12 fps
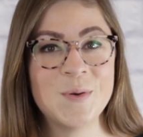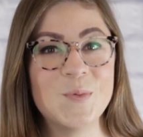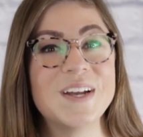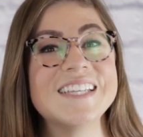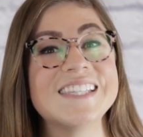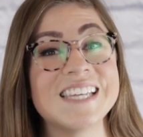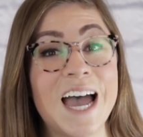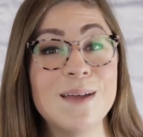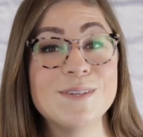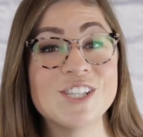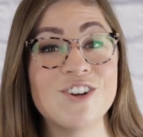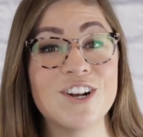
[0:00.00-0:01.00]
When it's time
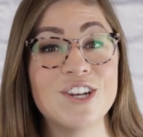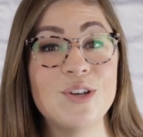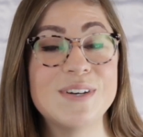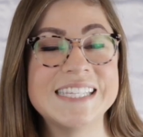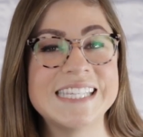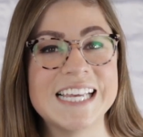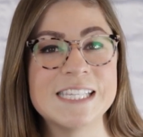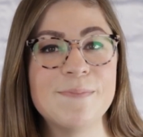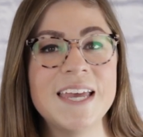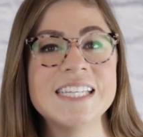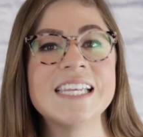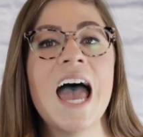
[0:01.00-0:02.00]
to start a new
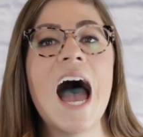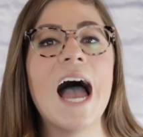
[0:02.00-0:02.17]
assessment,